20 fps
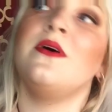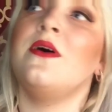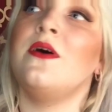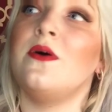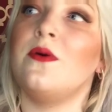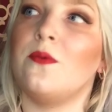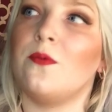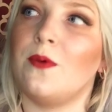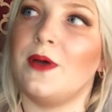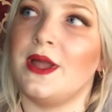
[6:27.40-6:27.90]

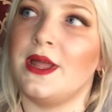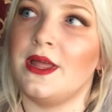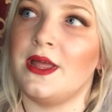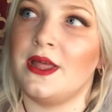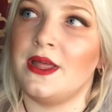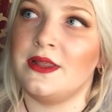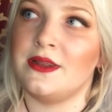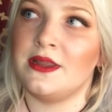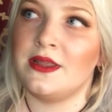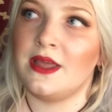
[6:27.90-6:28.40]

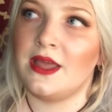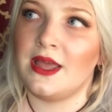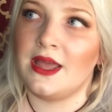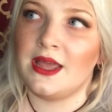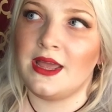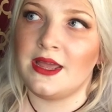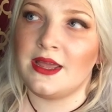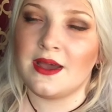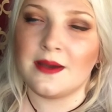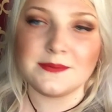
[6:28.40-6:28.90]
when a
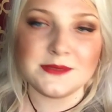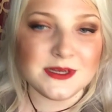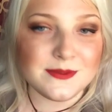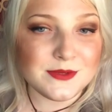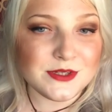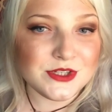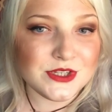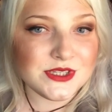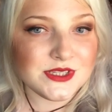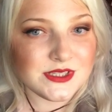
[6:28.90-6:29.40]

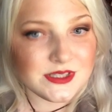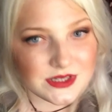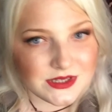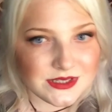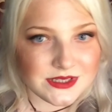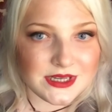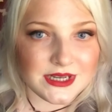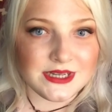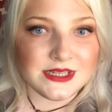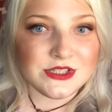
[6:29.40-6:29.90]
optometrist looks
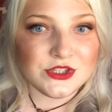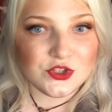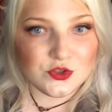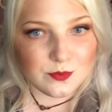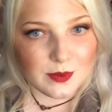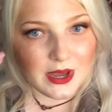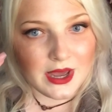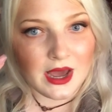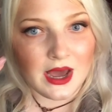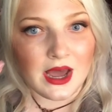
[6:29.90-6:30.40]
into my
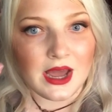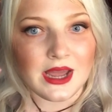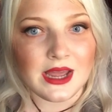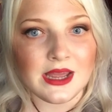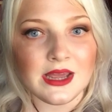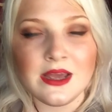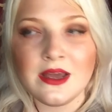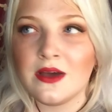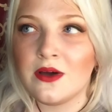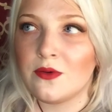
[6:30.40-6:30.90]
eye
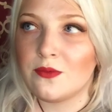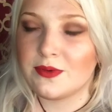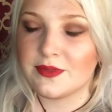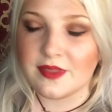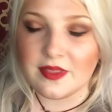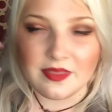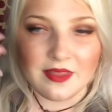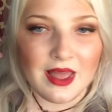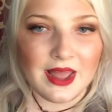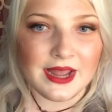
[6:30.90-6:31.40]
with the
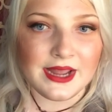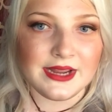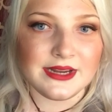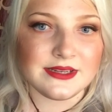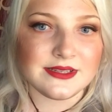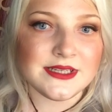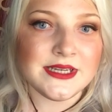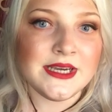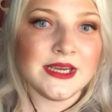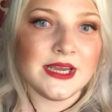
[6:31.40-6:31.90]
light,
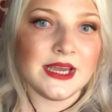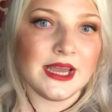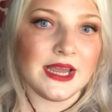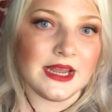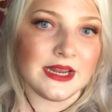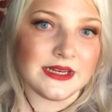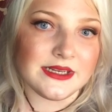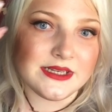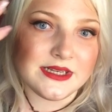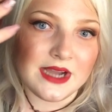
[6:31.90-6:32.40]

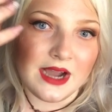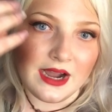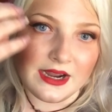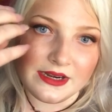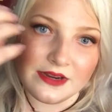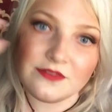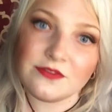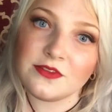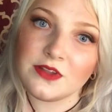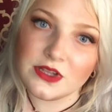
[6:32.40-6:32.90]
it kind of
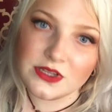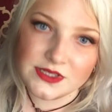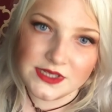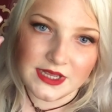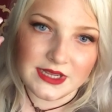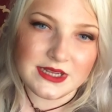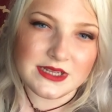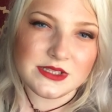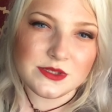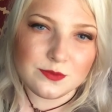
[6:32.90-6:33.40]
looks like
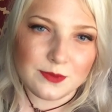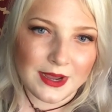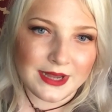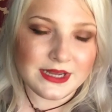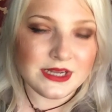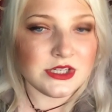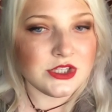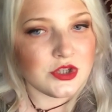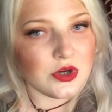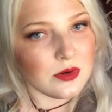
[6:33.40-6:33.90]
it's
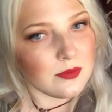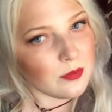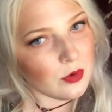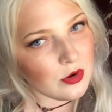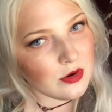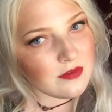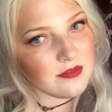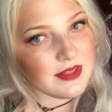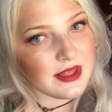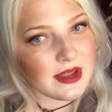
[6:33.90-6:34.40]
reddish or more of
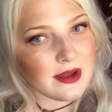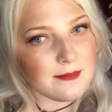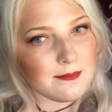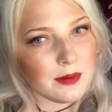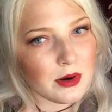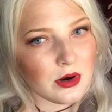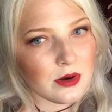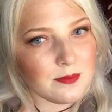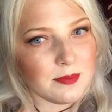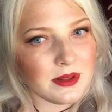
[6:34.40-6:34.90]
like a
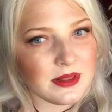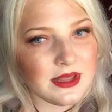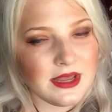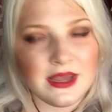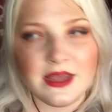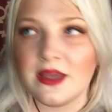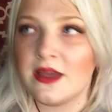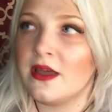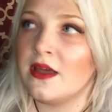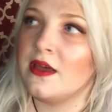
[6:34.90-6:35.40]
purpley
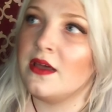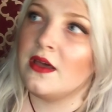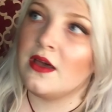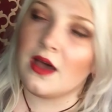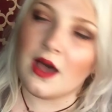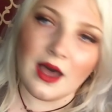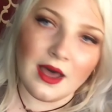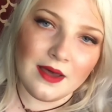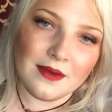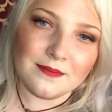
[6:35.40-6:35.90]

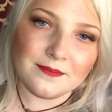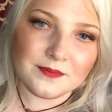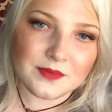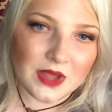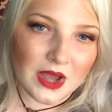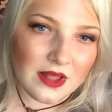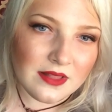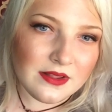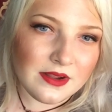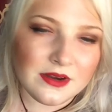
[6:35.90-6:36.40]

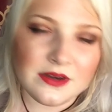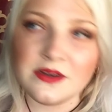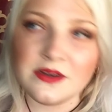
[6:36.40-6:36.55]
color.